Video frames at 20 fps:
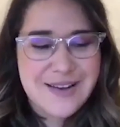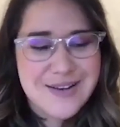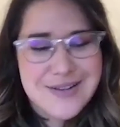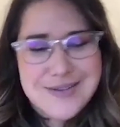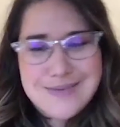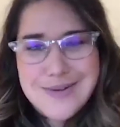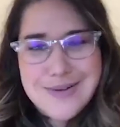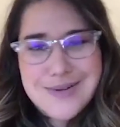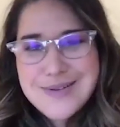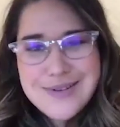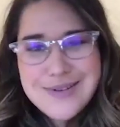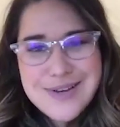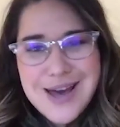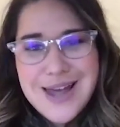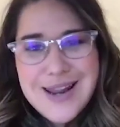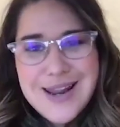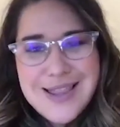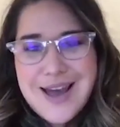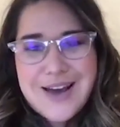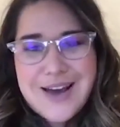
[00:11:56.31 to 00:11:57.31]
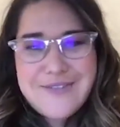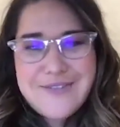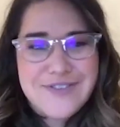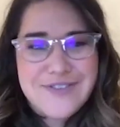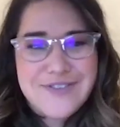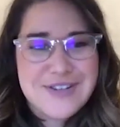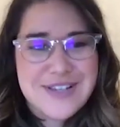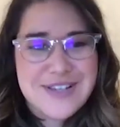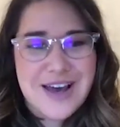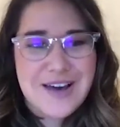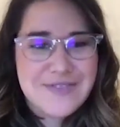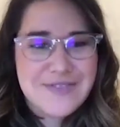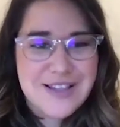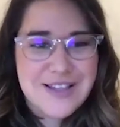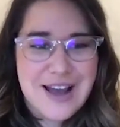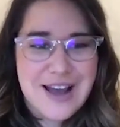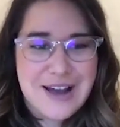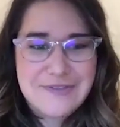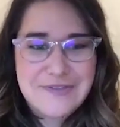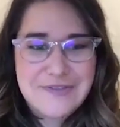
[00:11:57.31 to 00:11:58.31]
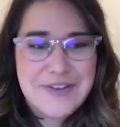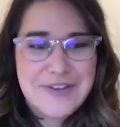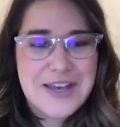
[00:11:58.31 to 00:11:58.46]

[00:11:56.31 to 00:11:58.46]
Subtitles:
Because I mean, you gotta laugh. You just have to laugh.